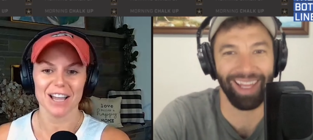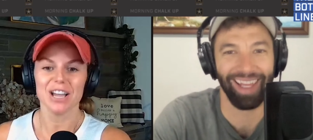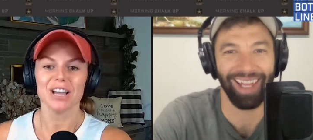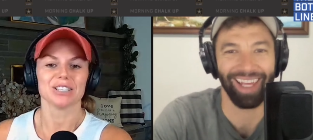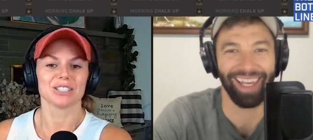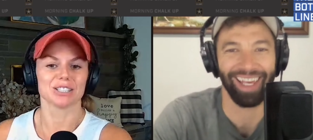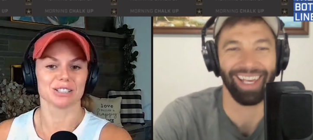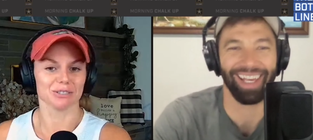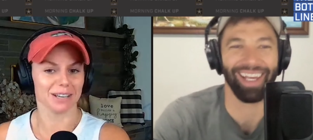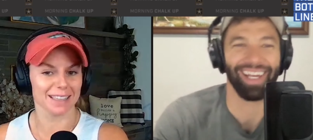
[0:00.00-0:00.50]
Speaker 1: do
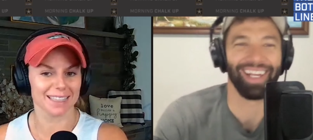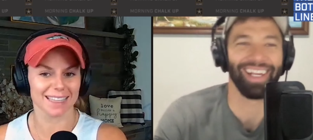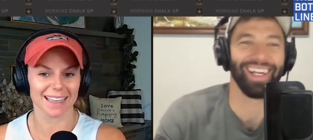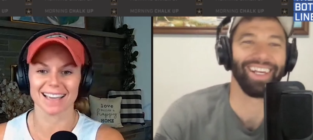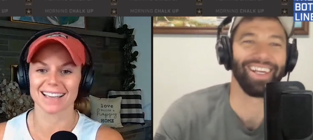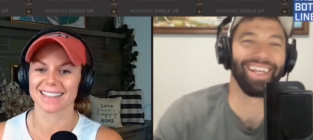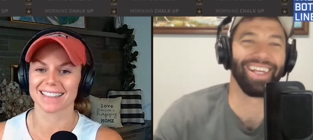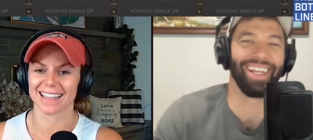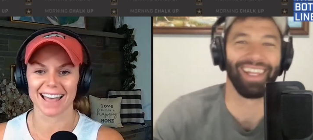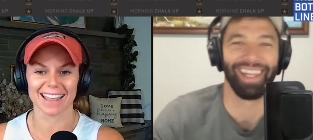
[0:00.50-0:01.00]
we think
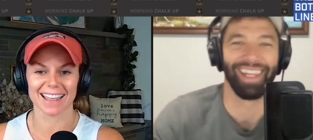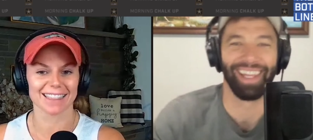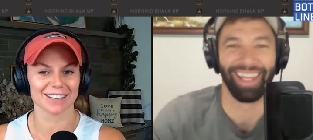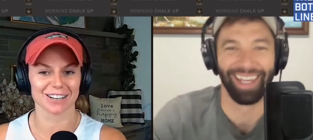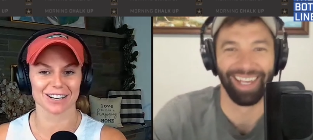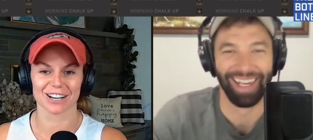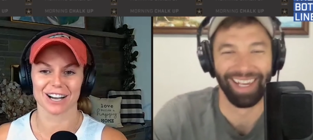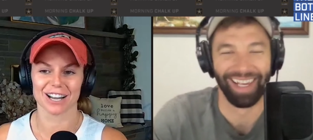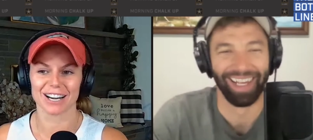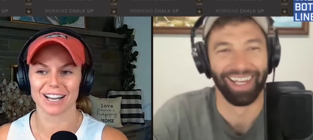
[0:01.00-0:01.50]
that they're
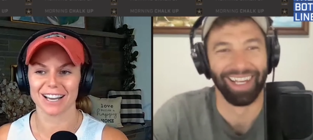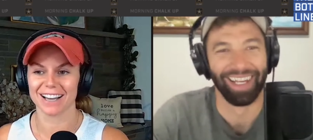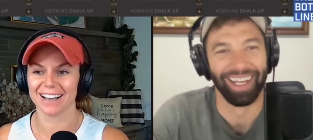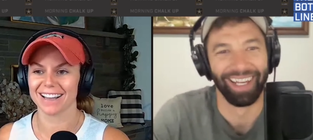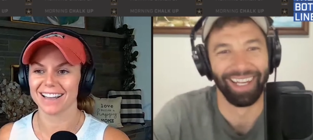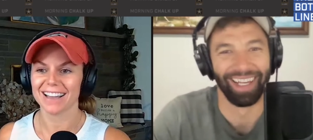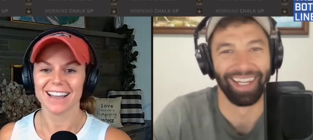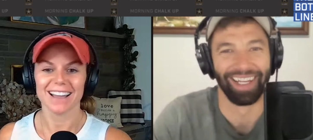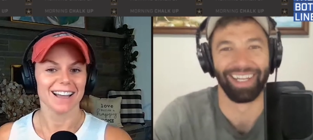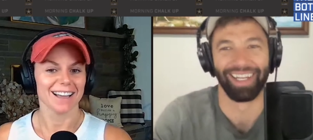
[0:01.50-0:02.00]
going to
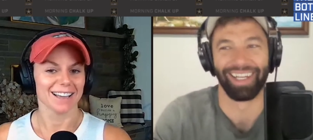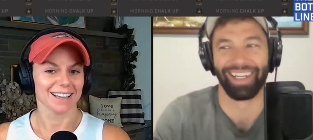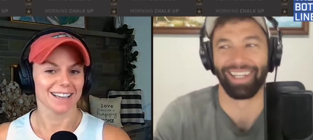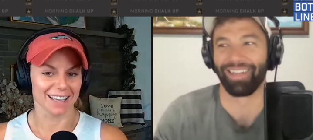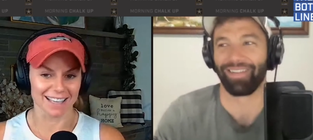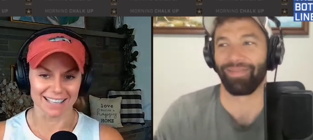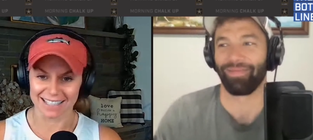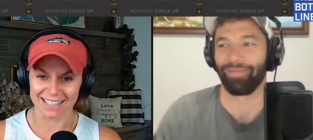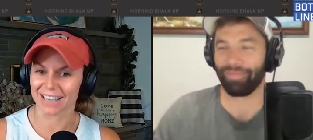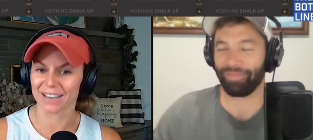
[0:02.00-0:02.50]

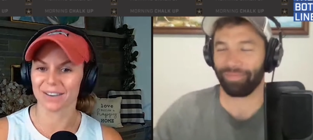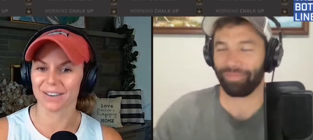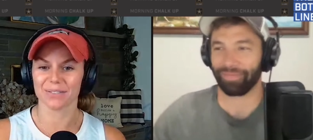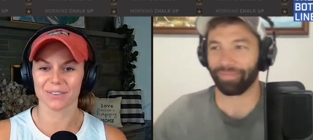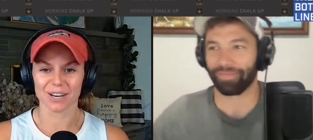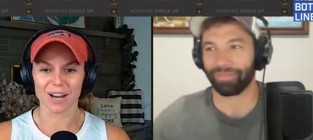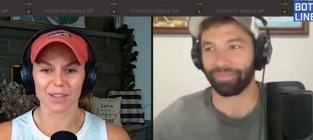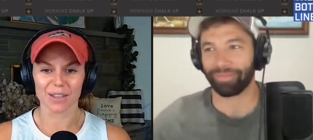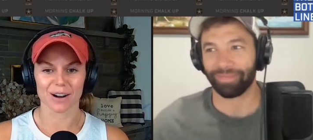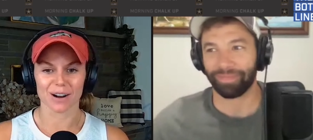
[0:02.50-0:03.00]
give
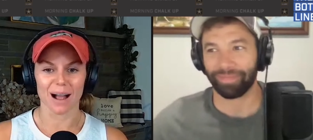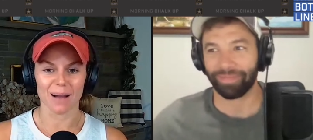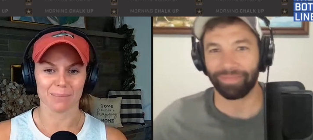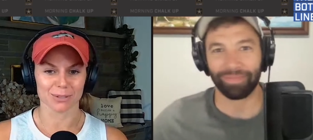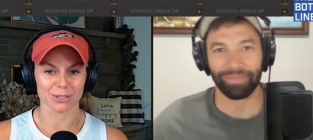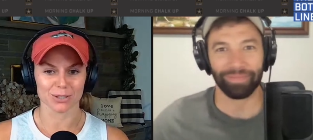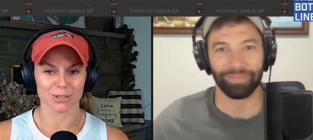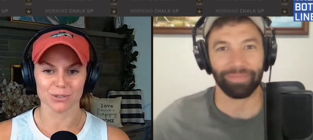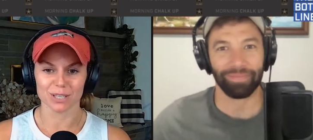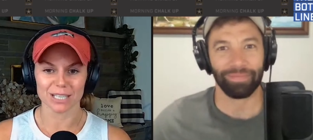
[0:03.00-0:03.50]
another
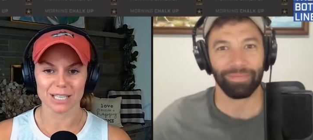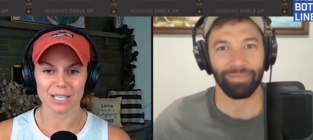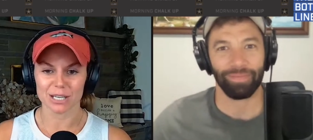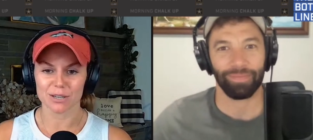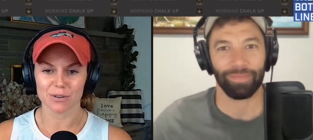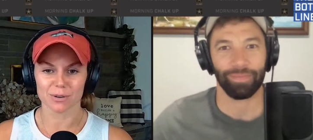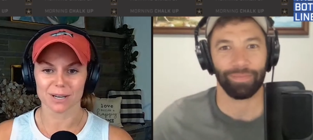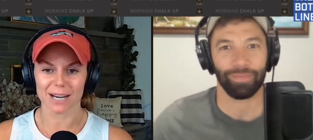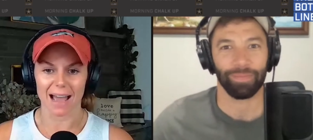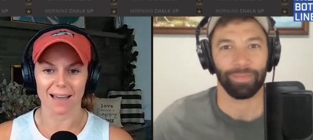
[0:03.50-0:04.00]
opportunity to
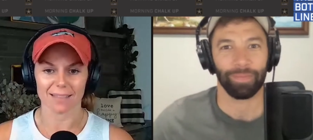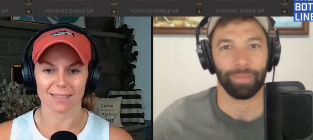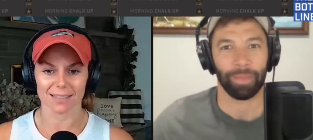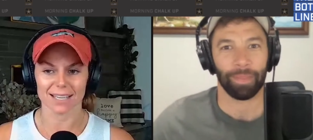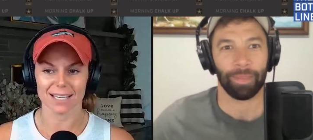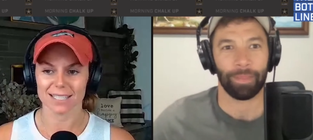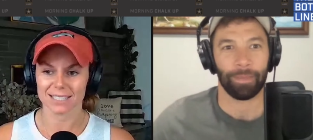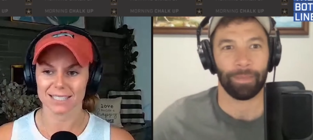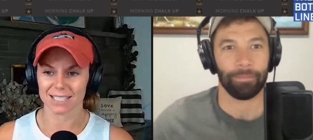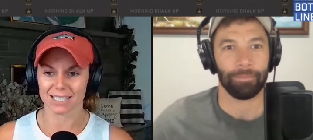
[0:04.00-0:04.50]
an
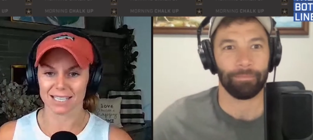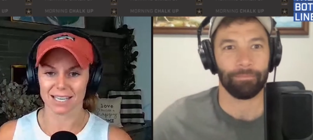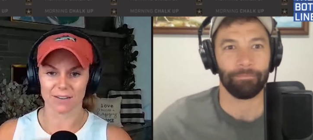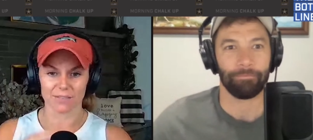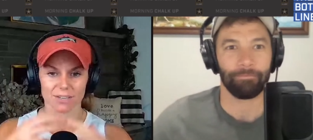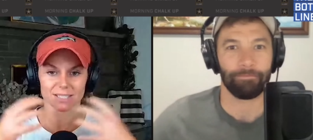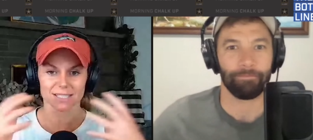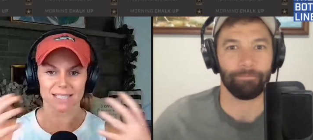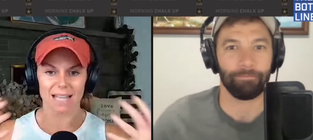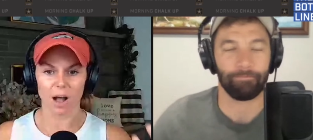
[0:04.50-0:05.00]
athlete to give
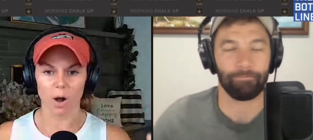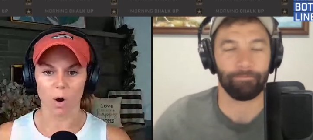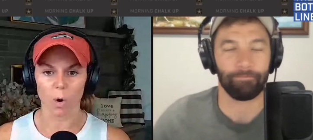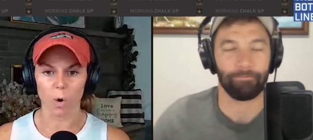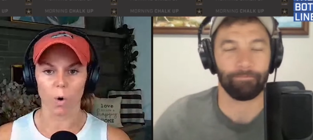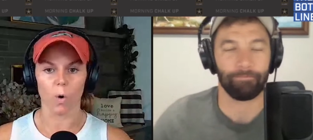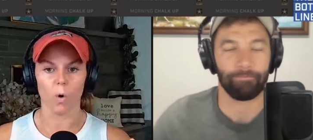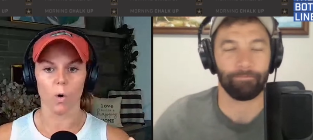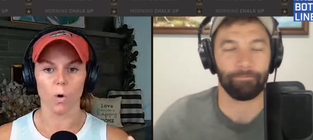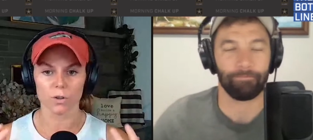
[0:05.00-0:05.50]
us that
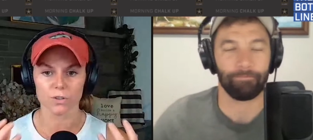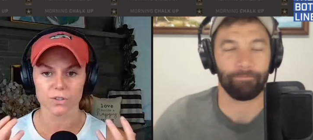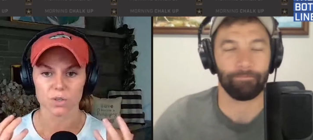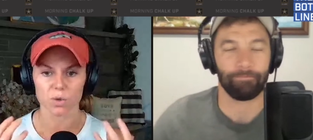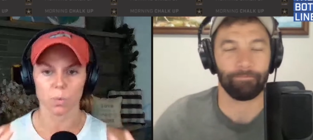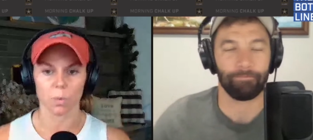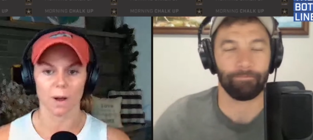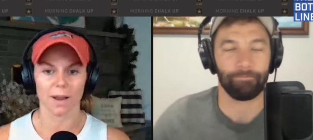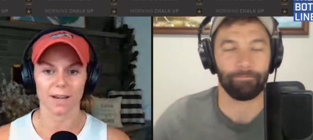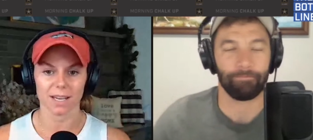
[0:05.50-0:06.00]
whole
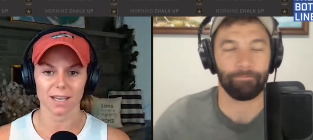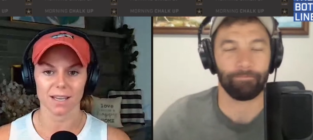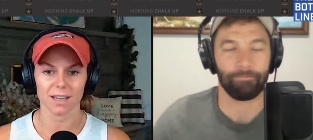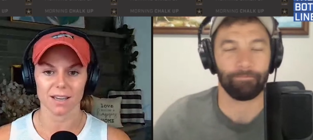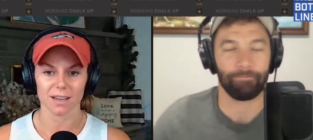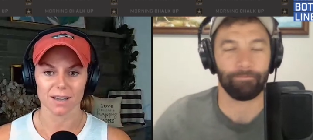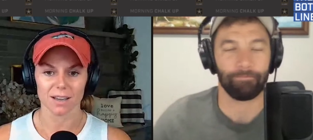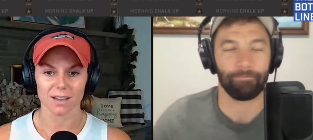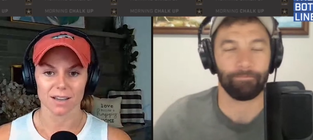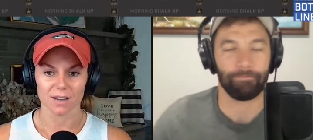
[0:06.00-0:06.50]

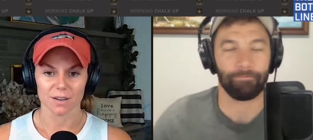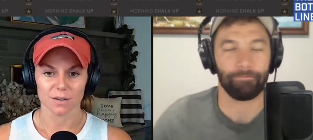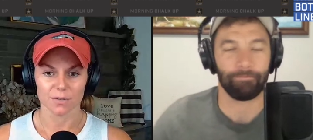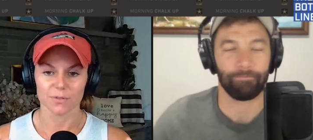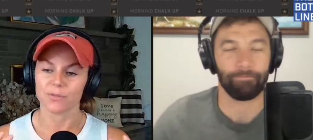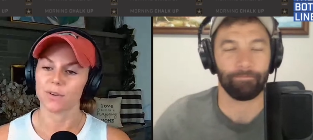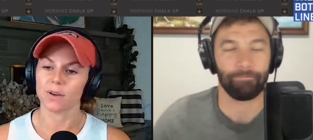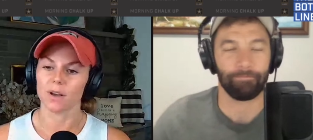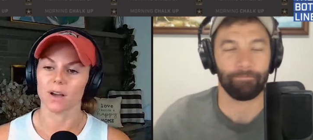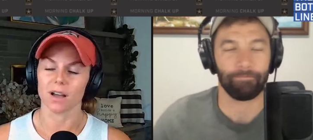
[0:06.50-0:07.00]

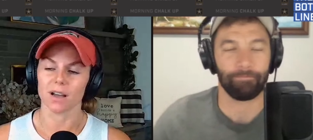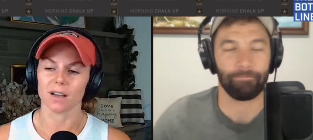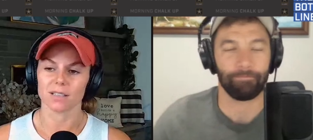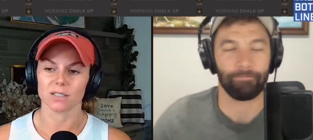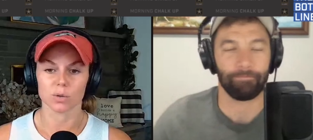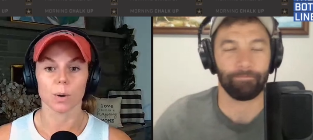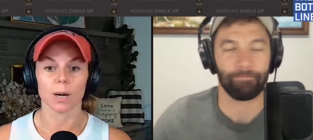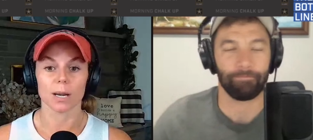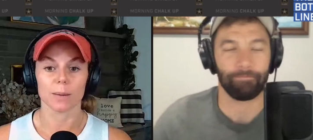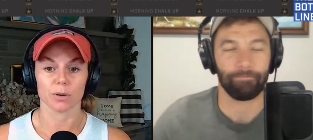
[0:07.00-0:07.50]

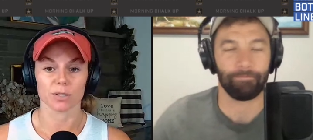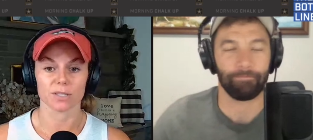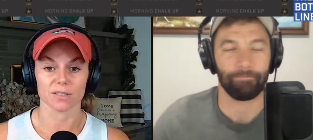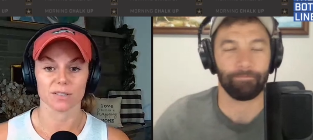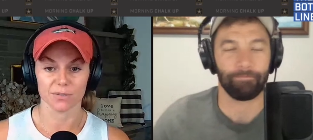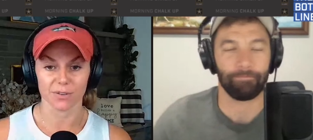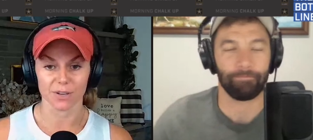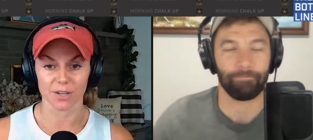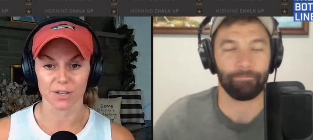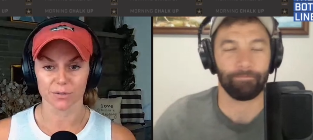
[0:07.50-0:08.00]
20-person
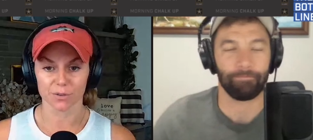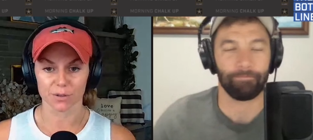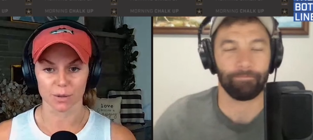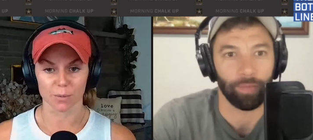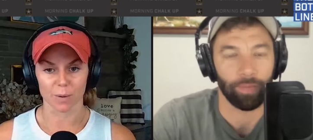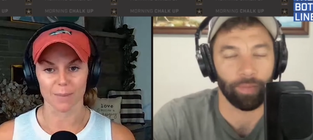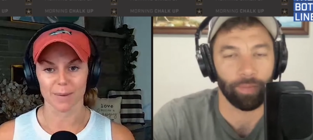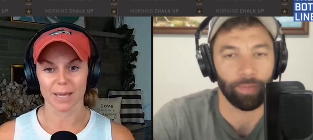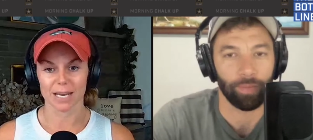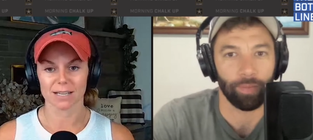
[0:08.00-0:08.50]
field for the
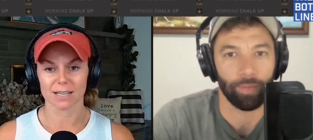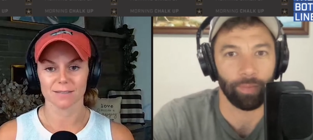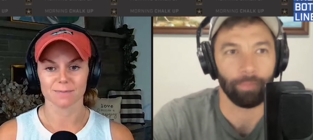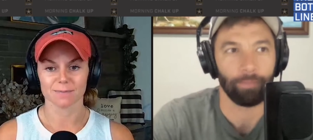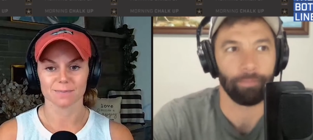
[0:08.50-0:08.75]
women?